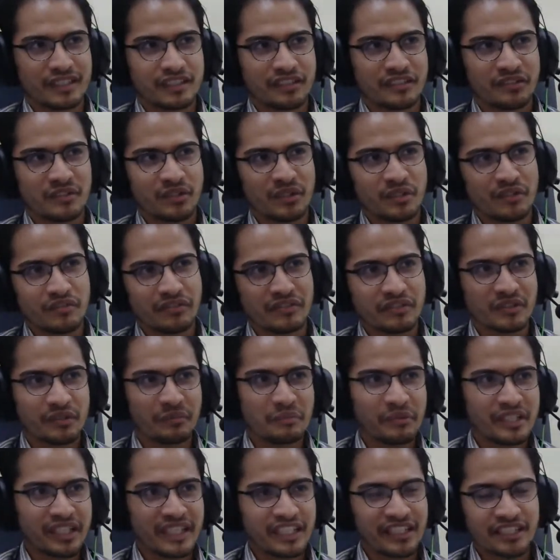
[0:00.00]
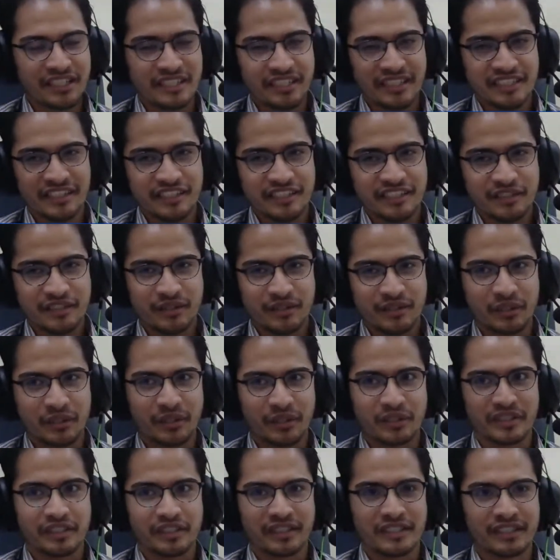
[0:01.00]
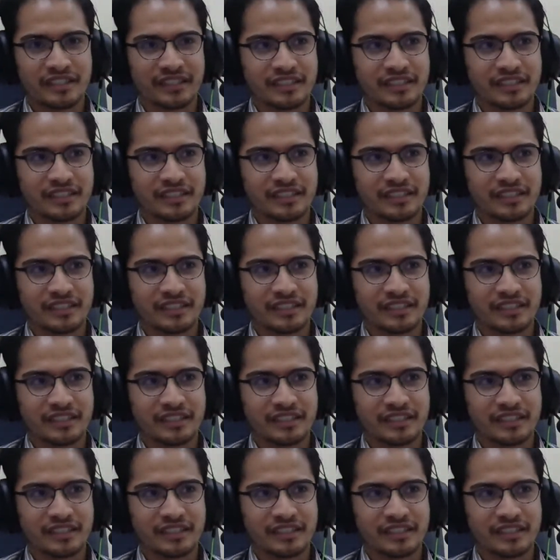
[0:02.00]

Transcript: sort of combination or